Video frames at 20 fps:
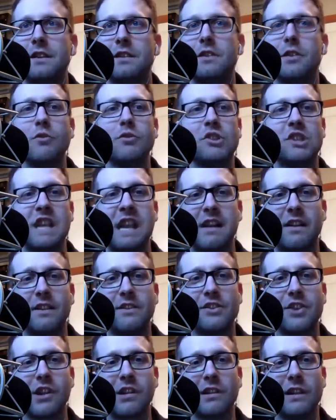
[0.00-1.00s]
don't
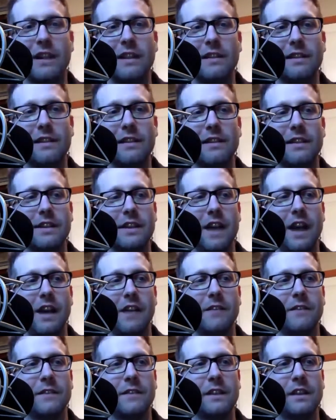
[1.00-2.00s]
challenge our lenses
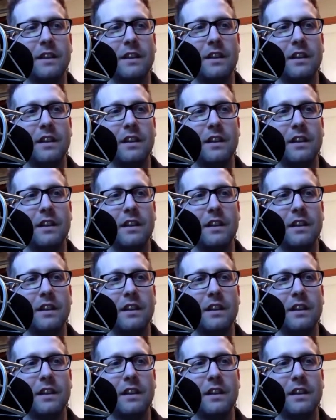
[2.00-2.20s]
enough.